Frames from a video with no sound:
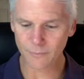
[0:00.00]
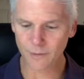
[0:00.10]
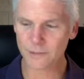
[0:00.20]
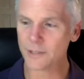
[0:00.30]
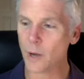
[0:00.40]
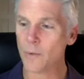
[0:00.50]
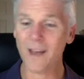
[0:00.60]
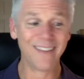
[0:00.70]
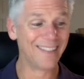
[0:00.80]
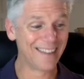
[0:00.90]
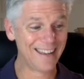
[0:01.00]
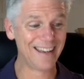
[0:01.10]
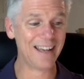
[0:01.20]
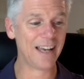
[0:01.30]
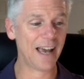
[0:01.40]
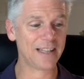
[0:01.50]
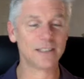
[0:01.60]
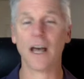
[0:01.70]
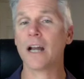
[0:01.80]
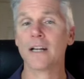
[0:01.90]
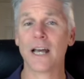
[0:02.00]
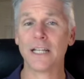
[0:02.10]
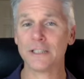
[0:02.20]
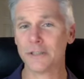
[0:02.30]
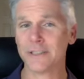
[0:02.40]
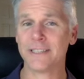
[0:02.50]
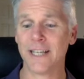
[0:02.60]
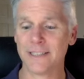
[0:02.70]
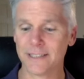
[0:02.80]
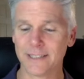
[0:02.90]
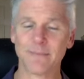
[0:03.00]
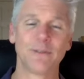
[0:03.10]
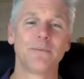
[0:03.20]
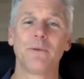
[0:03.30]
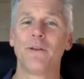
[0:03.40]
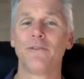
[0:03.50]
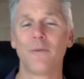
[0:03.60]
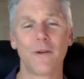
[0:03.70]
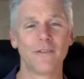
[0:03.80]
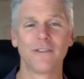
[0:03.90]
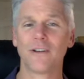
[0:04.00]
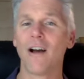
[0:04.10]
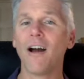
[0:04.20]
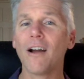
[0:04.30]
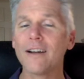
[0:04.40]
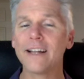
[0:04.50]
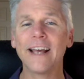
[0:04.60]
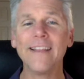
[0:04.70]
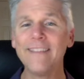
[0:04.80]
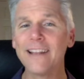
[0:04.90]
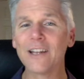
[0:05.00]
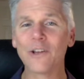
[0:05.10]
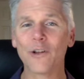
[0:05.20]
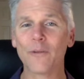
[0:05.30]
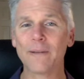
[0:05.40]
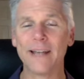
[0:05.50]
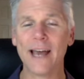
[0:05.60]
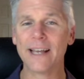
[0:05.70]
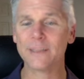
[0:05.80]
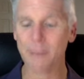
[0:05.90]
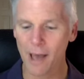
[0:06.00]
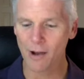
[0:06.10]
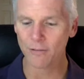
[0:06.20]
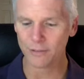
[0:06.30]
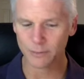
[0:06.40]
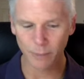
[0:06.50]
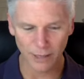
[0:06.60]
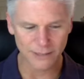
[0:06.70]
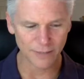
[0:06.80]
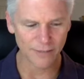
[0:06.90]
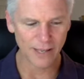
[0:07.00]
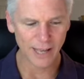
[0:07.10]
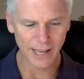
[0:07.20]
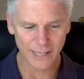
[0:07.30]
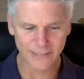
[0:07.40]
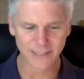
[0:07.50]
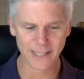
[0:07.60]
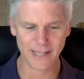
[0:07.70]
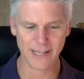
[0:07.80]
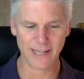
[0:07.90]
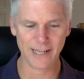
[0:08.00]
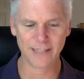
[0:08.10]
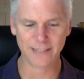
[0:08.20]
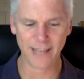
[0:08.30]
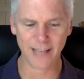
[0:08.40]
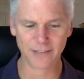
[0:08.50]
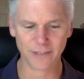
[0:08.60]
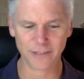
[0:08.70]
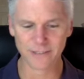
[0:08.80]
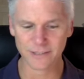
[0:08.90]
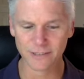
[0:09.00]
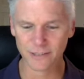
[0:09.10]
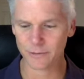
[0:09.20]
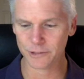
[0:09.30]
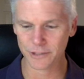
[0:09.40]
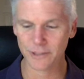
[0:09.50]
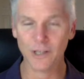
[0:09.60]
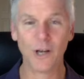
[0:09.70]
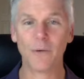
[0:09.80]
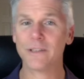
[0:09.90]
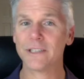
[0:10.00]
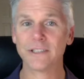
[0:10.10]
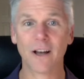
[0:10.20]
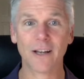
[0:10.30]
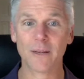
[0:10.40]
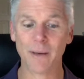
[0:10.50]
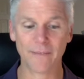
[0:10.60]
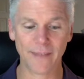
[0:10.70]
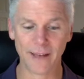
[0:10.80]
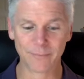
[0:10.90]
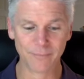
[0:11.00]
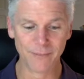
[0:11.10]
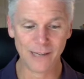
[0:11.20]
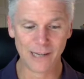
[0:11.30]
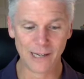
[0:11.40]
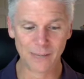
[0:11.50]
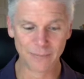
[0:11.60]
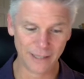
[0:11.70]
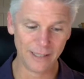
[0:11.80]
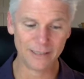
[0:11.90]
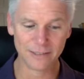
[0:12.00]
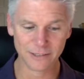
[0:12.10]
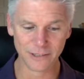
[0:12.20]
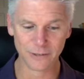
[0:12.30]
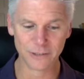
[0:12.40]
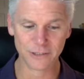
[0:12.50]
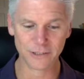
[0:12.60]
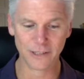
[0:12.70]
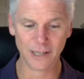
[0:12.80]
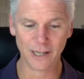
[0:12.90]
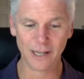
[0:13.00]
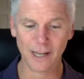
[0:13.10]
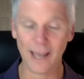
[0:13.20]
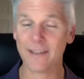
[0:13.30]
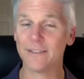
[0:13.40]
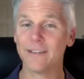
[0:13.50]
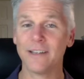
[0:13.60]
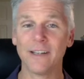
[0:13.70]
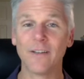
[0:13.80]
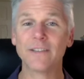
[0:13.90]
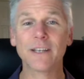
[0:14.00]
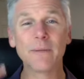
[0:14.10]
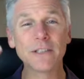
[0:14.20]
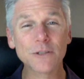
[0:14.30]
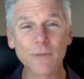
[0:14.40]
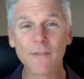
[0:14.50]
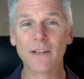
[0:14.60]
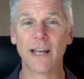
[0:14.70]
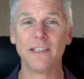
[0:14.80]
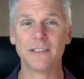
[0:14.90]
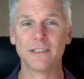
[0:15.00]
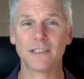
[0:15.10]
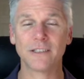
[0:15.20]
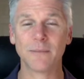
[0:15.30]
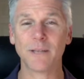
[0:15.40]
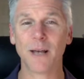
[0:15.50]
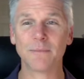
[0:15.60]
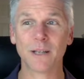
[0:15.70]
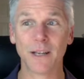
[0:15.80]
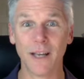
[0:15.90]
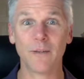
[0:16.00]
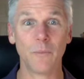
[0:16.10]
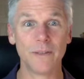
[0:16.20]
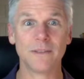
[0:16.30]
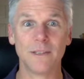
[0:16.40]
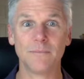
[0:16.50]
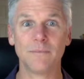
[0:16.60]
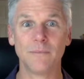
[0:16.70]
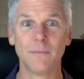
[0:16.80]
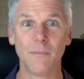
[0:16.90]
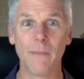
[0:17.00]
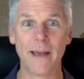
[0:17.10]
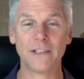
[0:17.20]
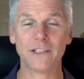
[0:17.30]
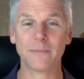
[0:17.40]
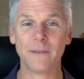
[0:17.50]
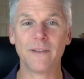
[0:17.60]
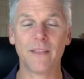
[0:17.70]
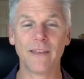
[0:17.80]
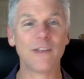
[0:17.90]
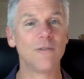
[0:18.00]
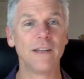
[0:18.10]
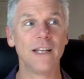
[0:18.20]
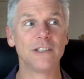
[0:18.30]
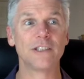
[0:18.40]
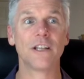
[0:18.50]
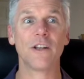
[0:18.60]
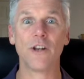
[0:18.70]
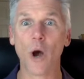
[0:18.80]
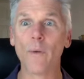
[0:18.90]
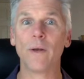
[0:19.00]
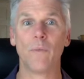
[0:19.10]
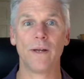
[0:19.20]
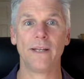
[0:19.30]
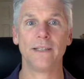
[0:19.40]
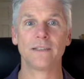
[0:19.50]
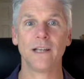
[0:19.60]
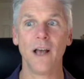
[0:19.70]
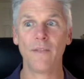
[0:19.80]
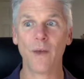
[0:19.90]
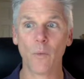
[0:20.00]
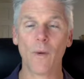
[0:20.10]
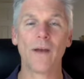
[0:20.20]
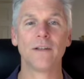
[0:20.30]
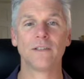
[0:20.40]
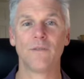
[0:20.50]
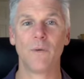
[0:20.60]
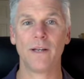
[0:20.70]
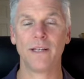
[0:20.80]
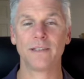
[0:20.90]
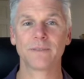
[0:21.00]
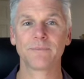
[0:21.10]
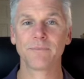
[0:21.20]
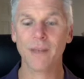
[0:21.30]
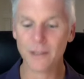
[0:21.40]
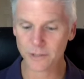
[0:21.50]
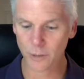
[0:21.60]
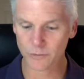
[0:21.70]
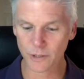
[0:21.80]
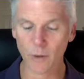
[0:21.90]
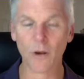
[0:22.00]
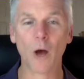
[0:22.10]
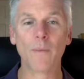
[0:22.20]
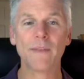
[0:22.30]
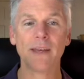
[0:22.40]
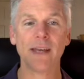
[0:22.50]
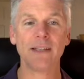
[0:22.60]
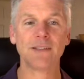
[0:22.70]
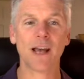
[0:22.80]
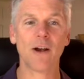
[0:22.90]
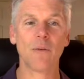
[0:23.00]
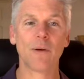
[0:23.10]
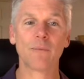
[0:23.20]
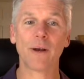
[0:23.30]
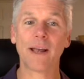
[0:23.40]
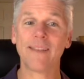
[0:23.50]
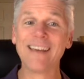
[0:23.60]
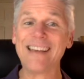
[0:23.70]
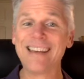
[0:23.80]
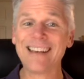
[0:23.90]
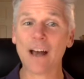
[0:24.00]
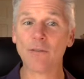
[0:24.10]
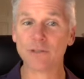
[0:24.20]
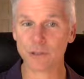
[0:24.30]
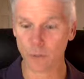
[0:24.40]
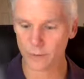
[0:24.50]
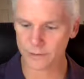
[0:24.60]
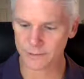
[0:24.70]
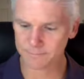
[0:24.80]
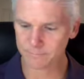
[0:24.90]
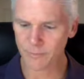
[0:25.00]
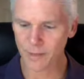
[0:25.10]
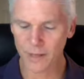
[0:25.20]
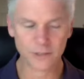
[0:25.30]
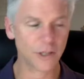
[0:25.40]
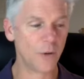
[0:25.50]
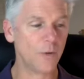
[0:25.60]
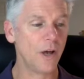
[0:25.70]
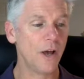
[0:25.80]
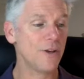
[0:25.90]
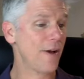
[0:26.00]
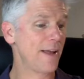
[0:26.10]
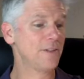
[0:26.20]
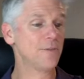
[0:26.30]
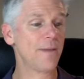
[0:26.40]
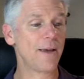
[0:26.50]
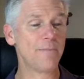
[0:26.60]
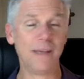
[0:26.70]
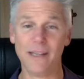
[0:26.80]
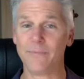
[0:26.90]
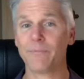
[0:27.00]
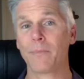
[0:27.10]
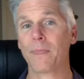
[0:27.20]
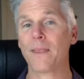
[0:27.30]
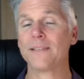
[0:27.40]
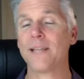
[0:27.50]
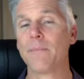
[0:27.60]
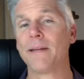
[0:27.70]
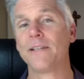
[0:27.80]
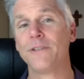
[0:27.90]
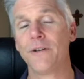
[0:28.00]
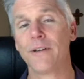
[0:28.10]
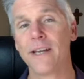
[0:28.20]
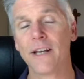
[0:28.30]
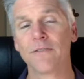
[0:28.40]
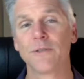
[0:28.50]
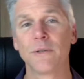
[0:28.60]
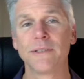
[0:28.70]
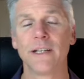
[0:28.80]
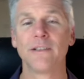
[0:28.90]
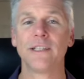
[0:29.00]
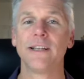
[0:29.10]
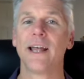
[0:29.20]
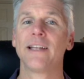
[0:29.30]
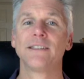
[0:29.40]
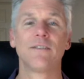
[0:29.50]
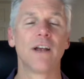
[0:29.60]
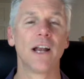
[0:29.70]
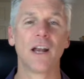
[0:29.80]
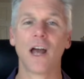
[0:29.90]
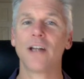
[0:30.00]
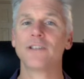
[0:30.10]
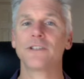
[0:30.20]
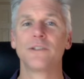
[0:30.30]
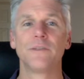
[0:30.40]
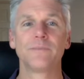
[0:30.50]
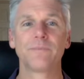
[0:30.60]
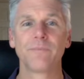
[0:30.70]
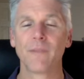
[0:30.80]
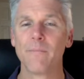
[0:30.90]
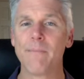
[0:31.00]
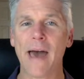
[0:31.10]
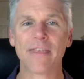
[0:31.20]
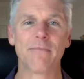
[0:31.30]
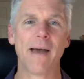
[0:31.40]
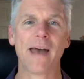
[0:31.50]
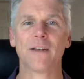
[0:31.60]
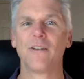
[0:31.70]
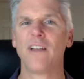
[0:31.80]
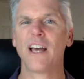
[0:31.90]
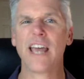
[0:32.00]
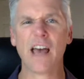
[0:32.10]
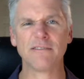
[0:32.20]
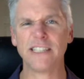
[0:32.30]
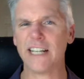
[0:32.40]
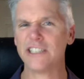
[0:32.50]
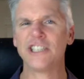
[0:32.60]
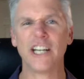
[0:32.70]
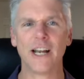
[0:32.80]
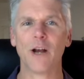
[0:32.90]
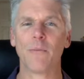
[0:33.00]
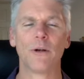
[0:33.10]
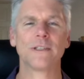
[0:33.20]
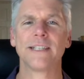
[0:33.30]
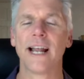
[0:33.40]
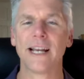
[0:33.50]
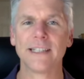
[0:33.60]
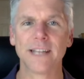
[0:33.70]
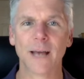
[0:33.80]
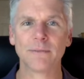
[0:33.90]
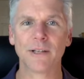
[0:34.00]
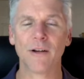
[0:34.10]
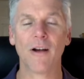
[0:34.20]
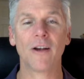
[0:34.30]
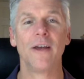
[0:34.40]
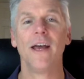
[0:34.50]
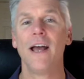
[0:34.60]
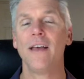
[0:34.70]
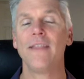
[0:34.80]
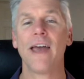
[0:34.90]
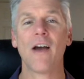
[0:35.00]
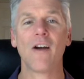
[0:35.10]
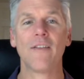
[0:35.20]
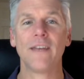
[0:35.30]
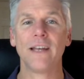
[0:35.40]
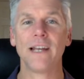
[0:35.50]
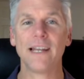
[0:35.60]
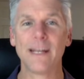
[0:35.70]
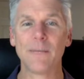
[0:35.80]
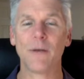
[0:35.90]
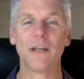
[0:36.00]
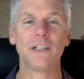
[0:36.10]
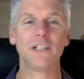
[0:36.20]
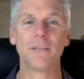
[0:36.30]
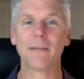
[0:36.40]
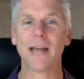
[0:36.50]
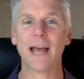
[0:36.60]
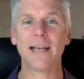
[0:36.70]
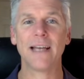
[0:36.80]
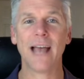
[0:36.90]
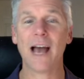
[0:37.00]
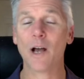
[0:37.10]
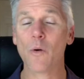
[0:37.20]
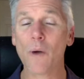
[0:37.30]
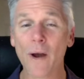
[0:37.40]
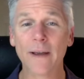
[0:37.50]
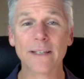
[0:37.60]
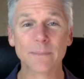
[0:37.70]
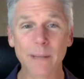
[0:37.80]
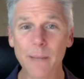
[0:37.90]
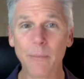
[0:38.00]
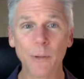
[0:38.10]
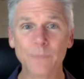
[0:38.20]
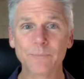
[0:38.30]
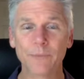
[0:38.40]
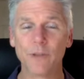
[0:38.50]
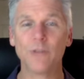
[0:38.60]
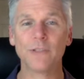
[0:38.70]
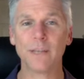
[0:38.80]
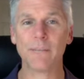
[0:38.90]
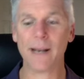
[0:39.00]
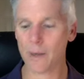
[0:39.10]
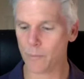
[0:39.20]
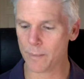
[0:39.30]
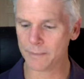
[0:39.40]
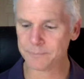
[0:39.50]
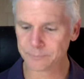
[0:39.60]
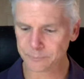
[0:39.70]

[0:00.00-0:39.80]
So the key, as Rana George says, is the most beautiful, wonderful card in the Lenormand deck. It's powerful, it's positive. It is the key, it is the answer, it is the solution. We're just talking about that, the keys and solution. And you know, this can be just revelations, because sometimes, again, wisdom may just be the thing you need, just the knowing what is, the awareness of what is. So to go along with the key tarot, we're bringing the King of Swords. So your answer may be stepping into your King of Swords energy. That is the very logical, mathematical, accounting, engineer personality types there are. They are the Libra, Gemini, Aquarius people, usually men and women.